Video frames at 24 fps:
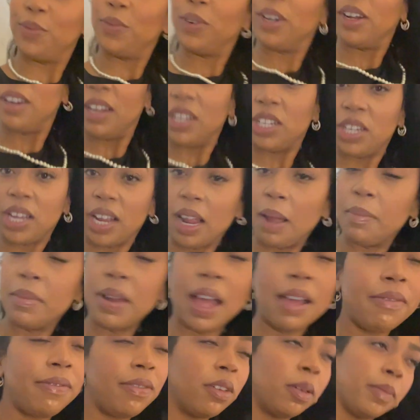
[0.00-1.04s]
we're gonna change. I'm
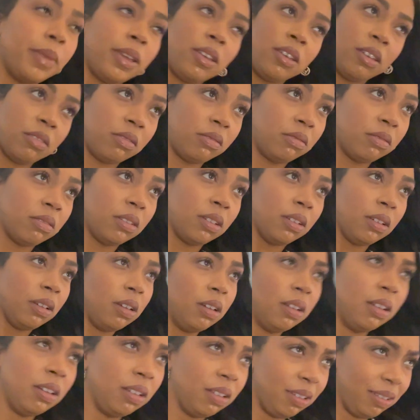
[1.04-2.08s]
not filming
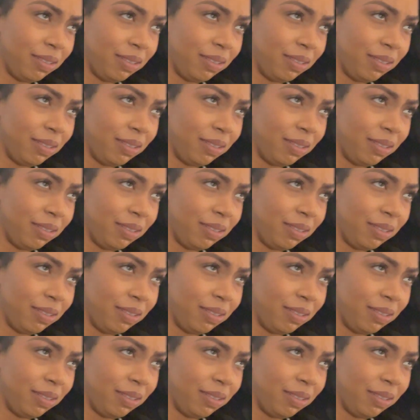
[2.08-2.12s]
you.